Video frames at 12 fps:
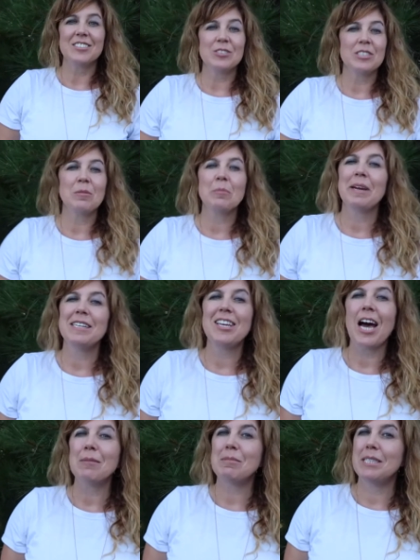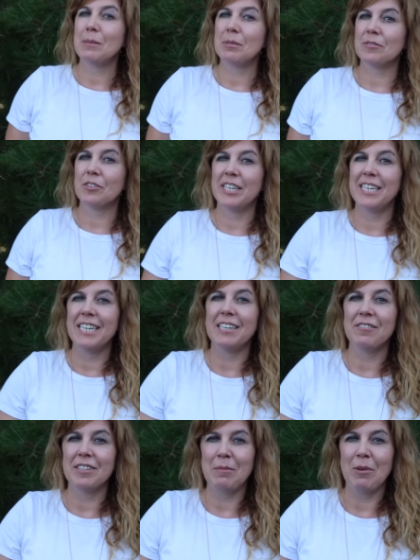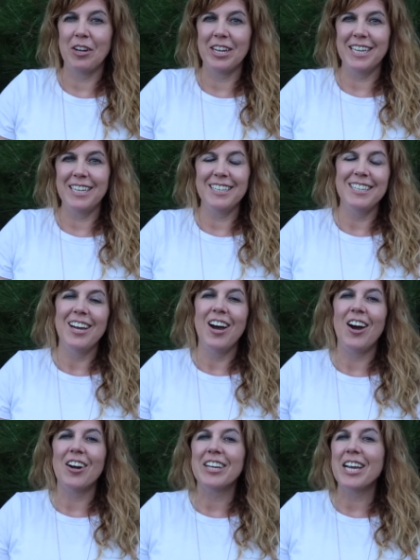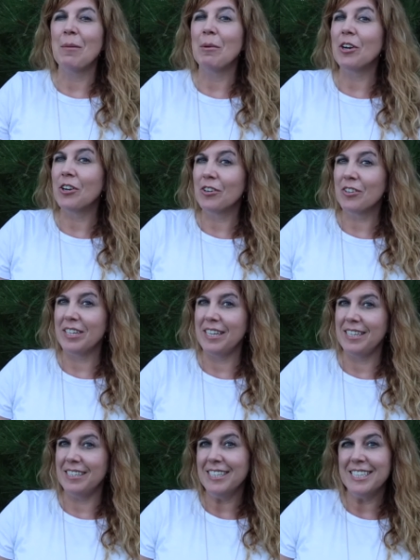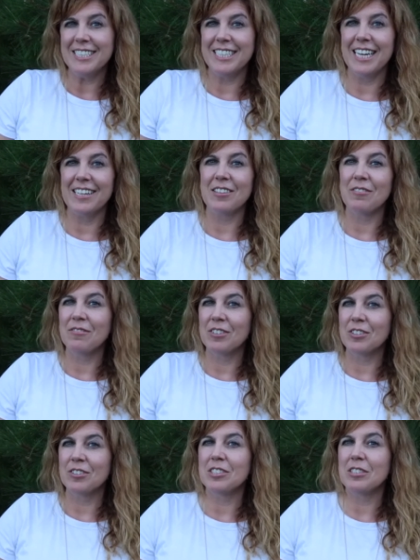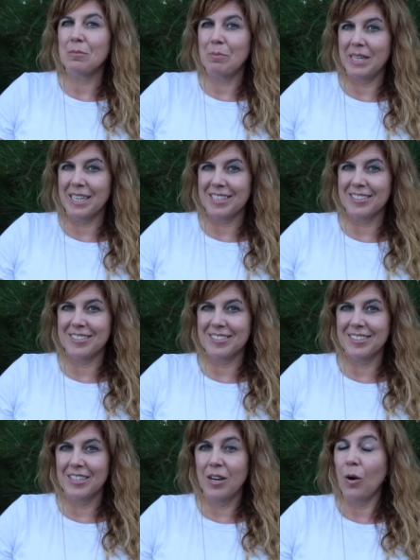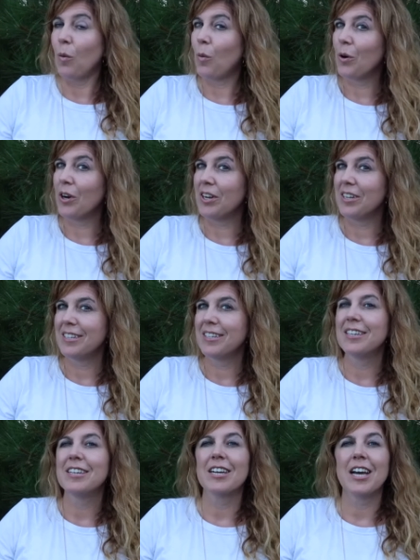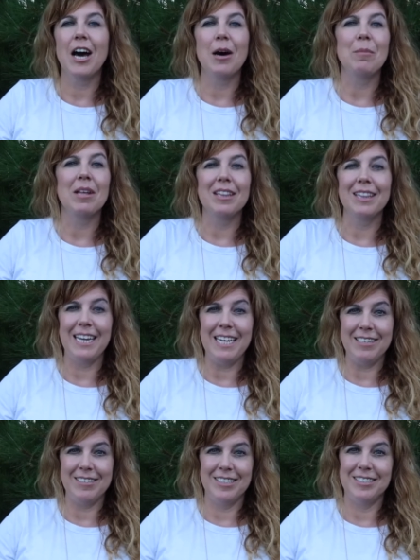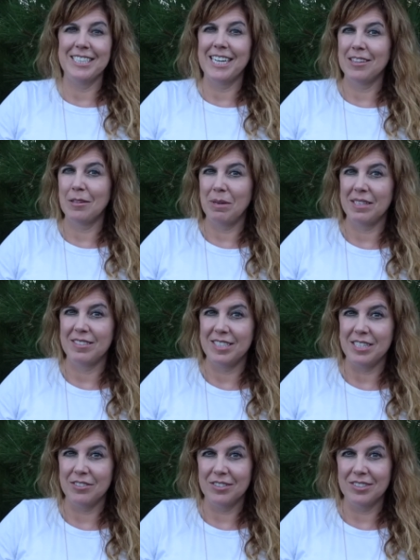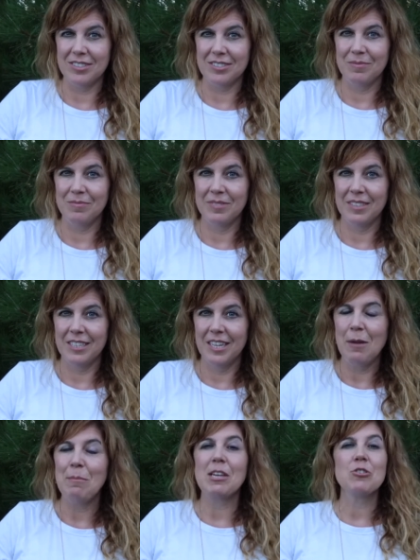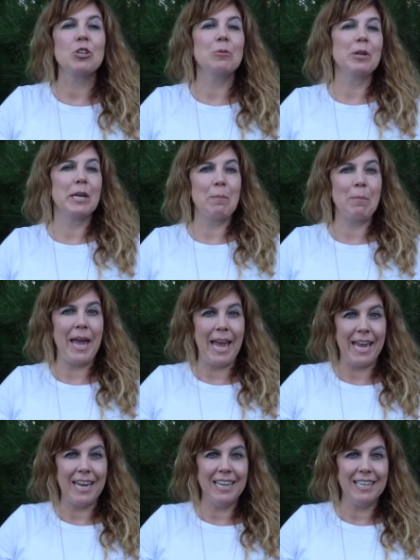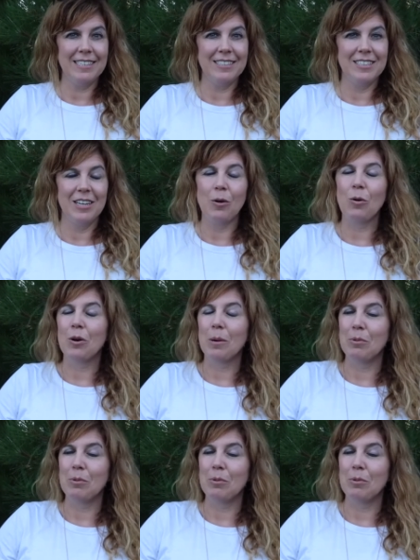So, some of my top tips for hitting a flea market are to come early to get the first picks or come late to get the best deals. Make sure you bring a bag or a